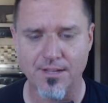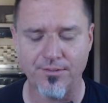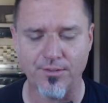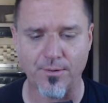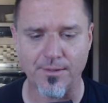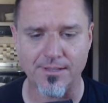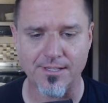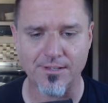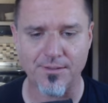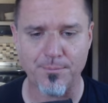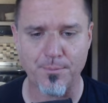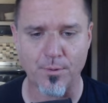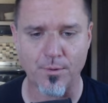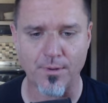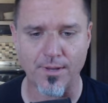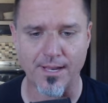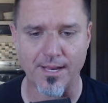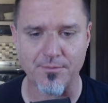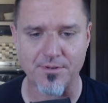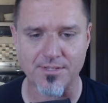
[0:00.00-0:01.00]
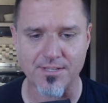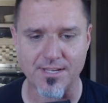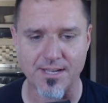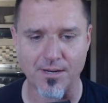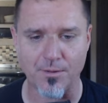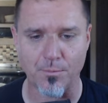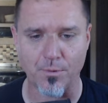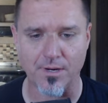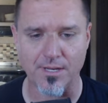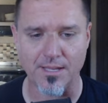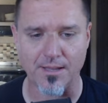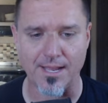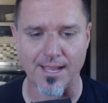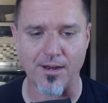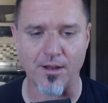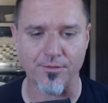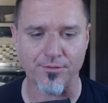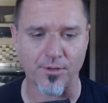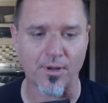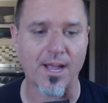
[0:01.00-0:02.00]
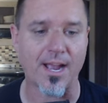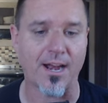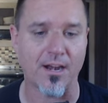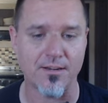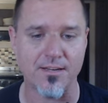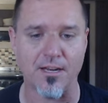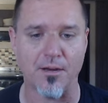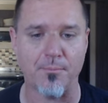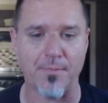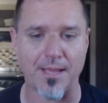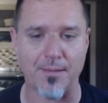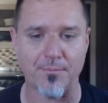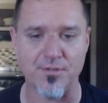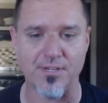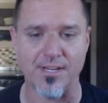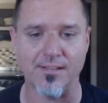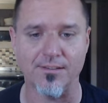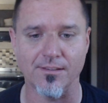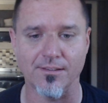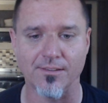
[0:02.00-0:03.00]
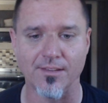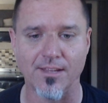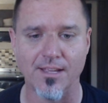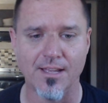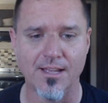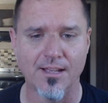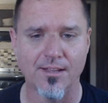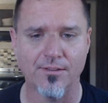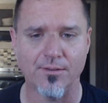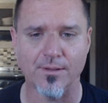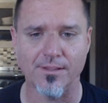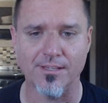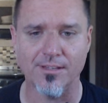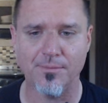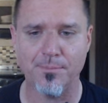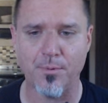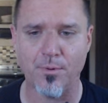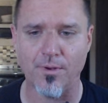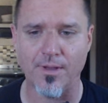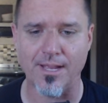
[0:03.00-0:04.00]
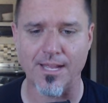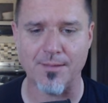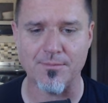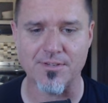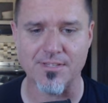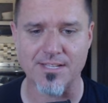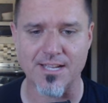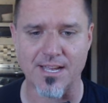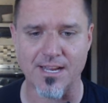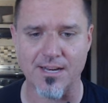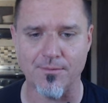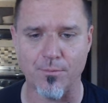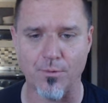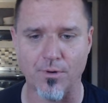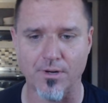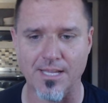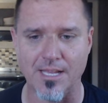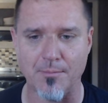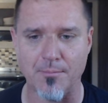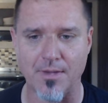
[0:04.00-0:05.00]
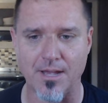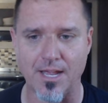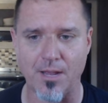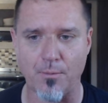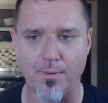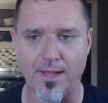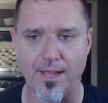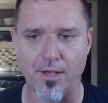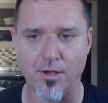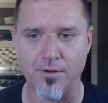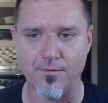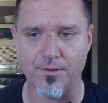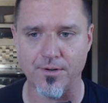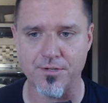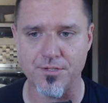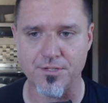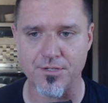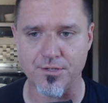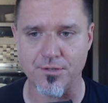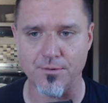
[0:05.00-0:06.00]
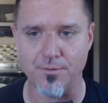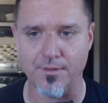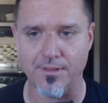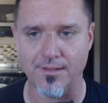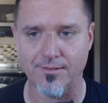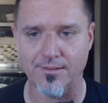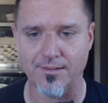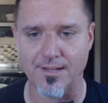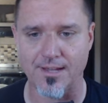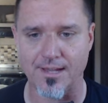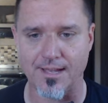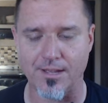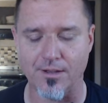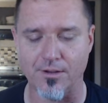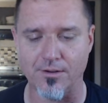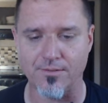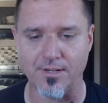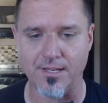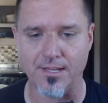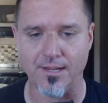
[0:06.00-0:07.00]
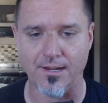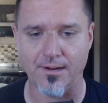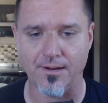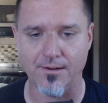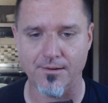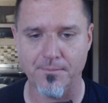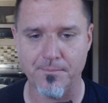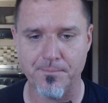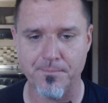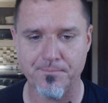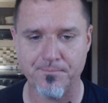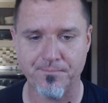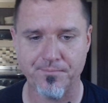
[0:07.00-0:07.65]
So at this point, I'm just kind of working, and also higher tier map chances. So at this point, I'm just kind of working my way over to this guy over here.